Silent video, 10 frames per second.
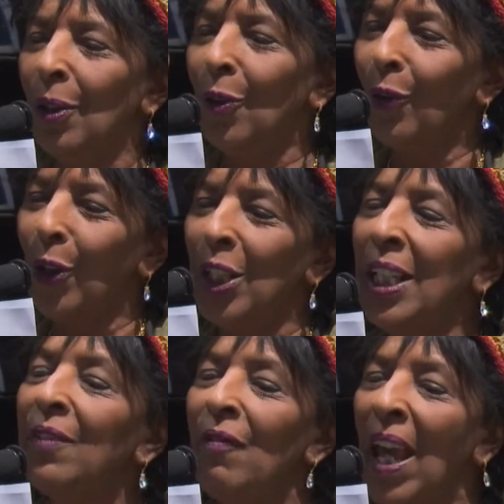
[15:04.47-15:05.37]
for this
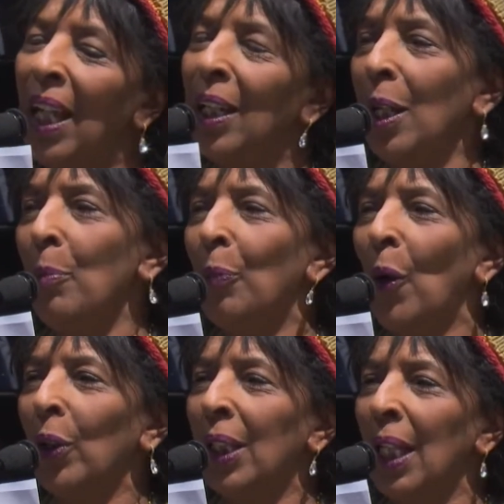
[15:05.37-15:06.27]
very
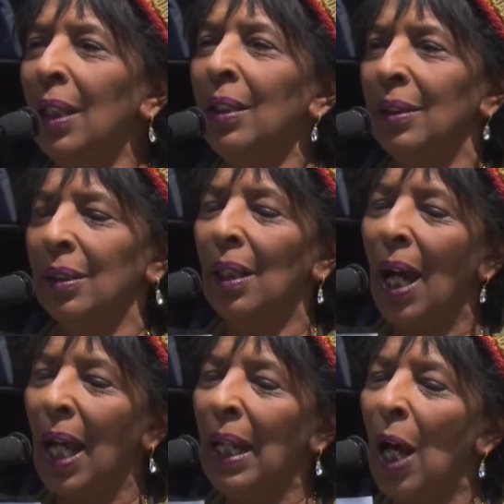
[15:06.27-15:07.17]
important
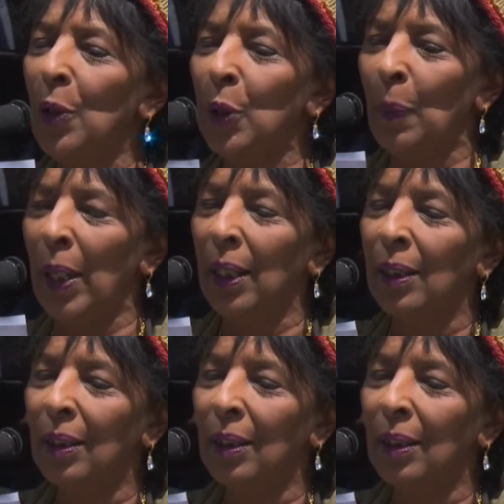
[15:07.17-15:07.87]
announcement.